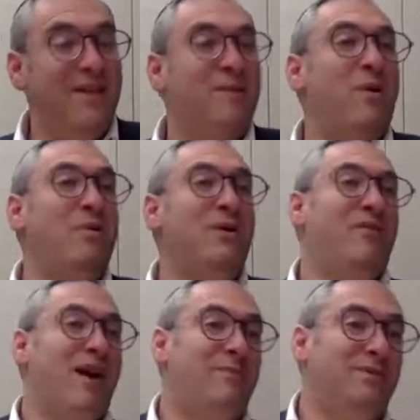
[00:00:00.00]
And then what
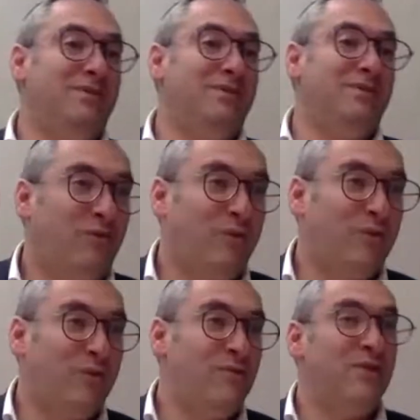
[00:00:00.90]
would have happened, says the
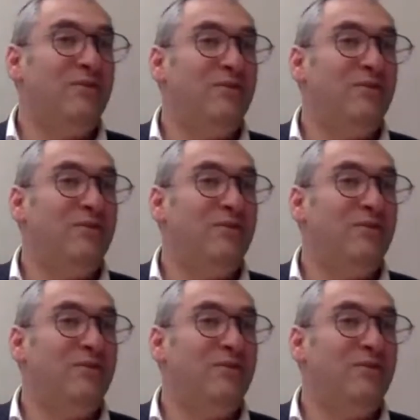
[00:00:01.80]
Sefarno?